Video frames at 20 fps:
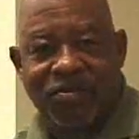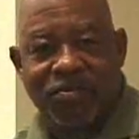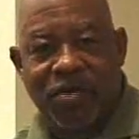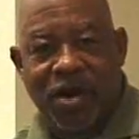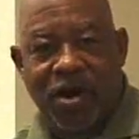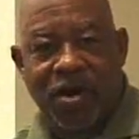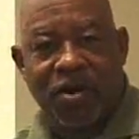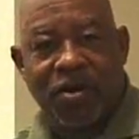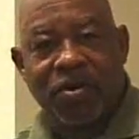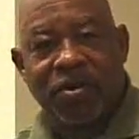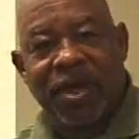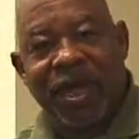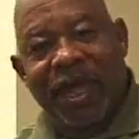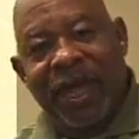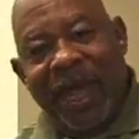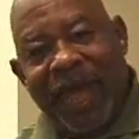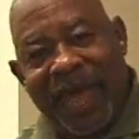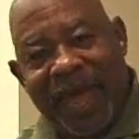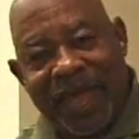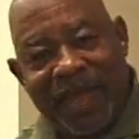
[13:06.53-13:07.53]
wrong,
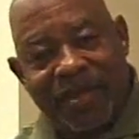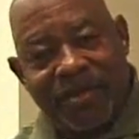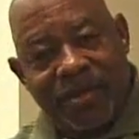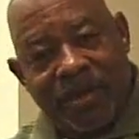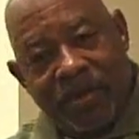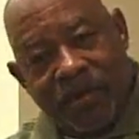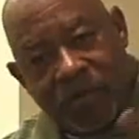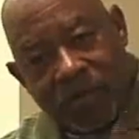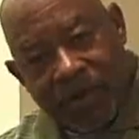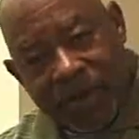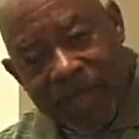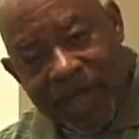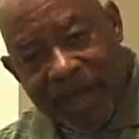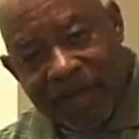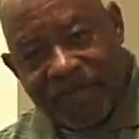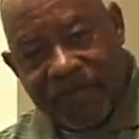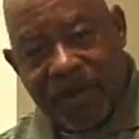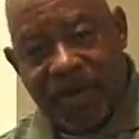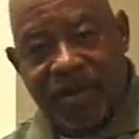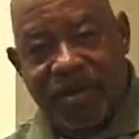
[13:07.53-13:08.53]
and
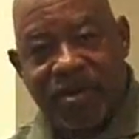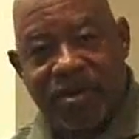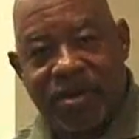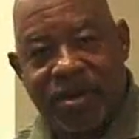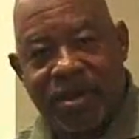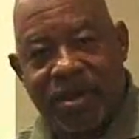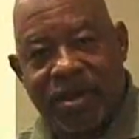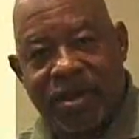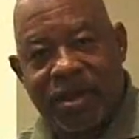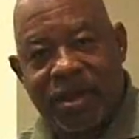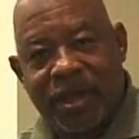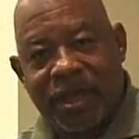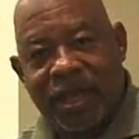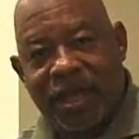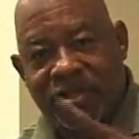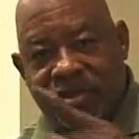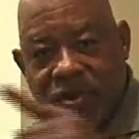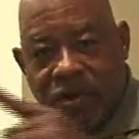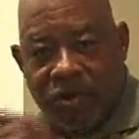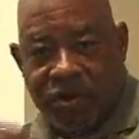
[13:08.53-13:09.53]
whatever,
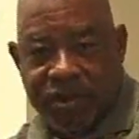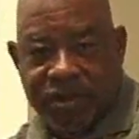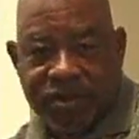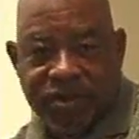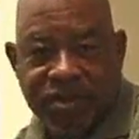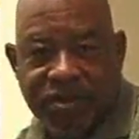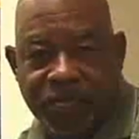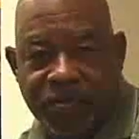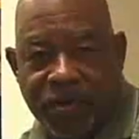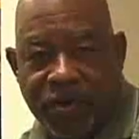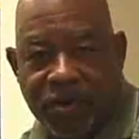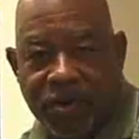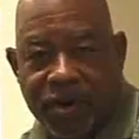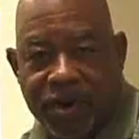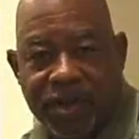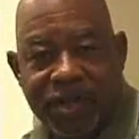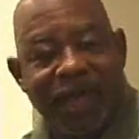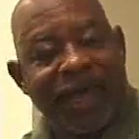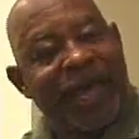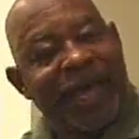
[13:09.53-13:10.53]
is going to the
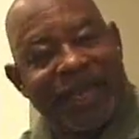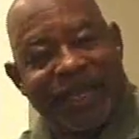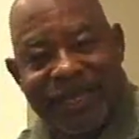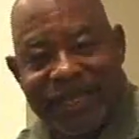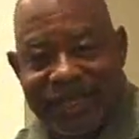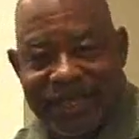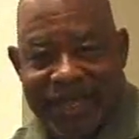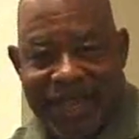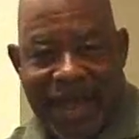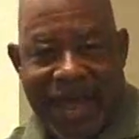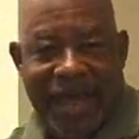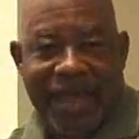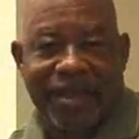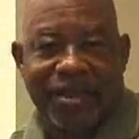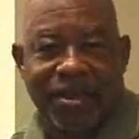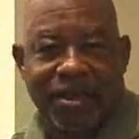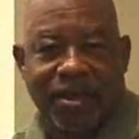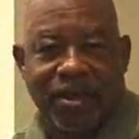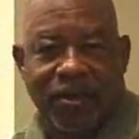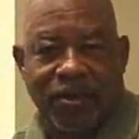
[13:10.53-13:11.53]
board, and he's not
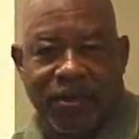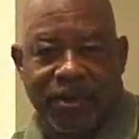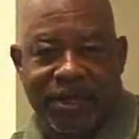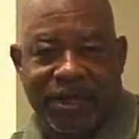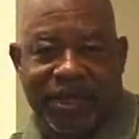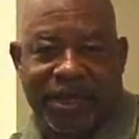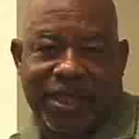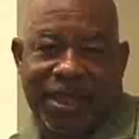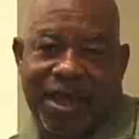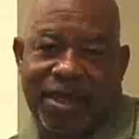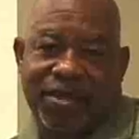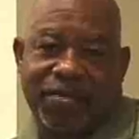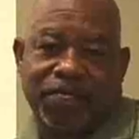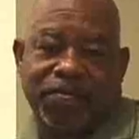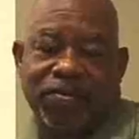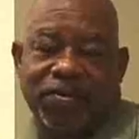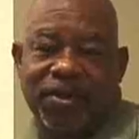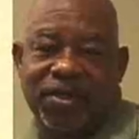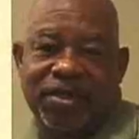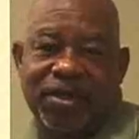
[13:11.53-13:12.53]
going to get out of
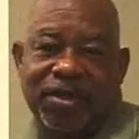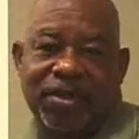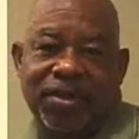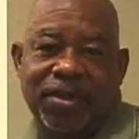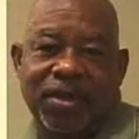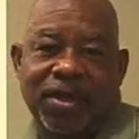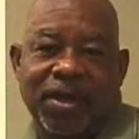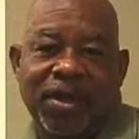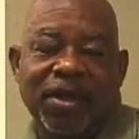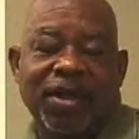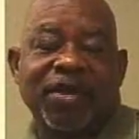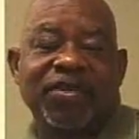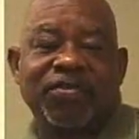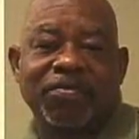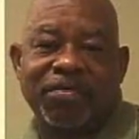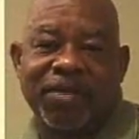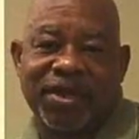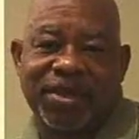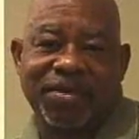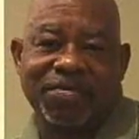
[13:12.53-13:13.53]
prison because
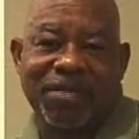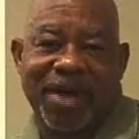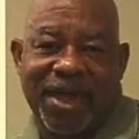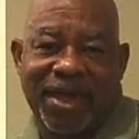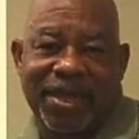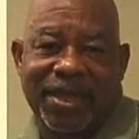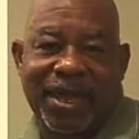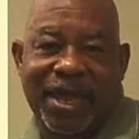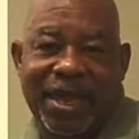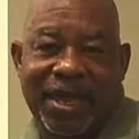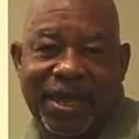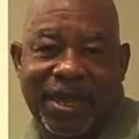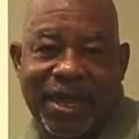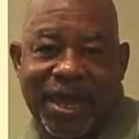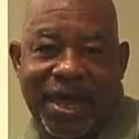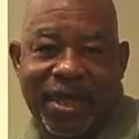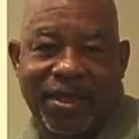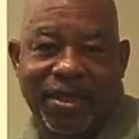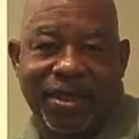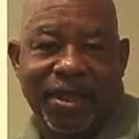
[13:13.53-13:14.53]
Money Mike ain't
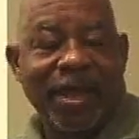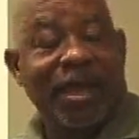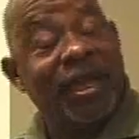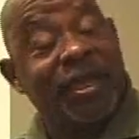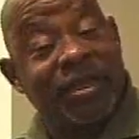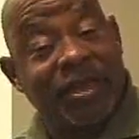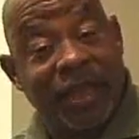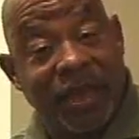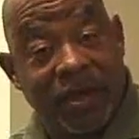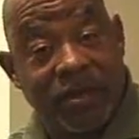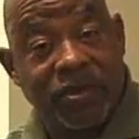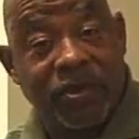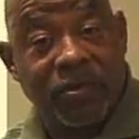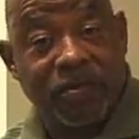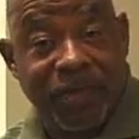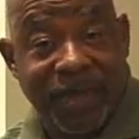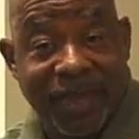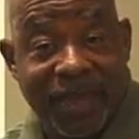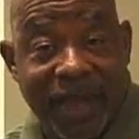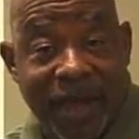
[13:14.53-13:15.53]
got it. Until you
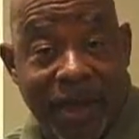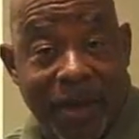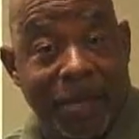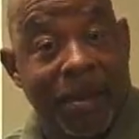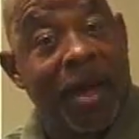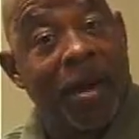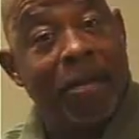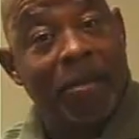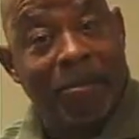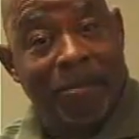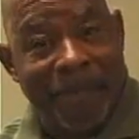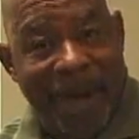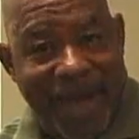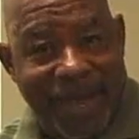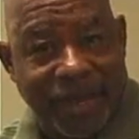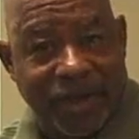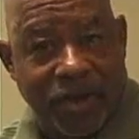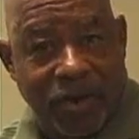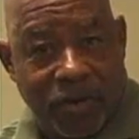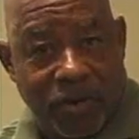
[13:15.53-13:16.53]
become
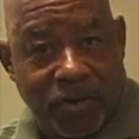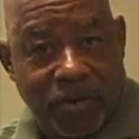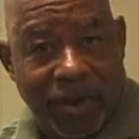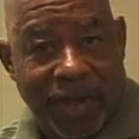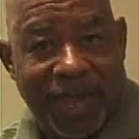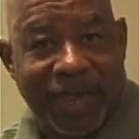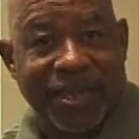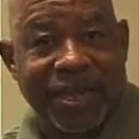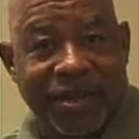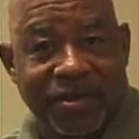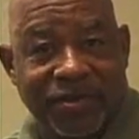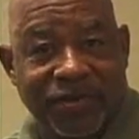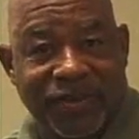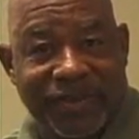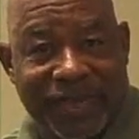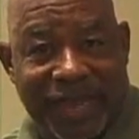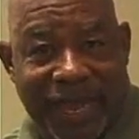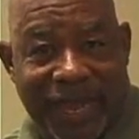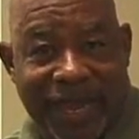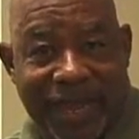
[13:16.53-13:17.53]
Michael and
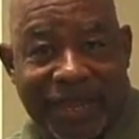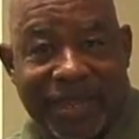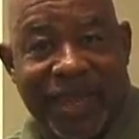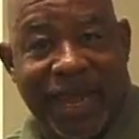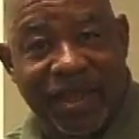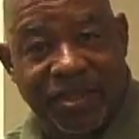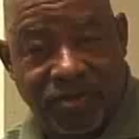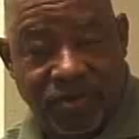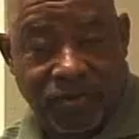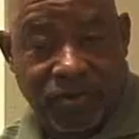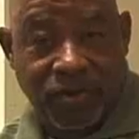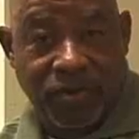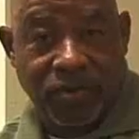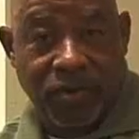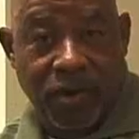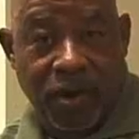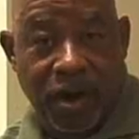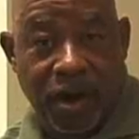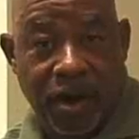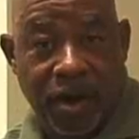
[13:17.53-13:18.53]
understand that's who you
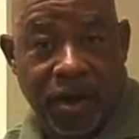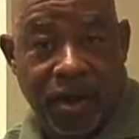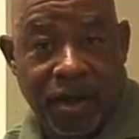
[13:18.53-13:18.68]
are,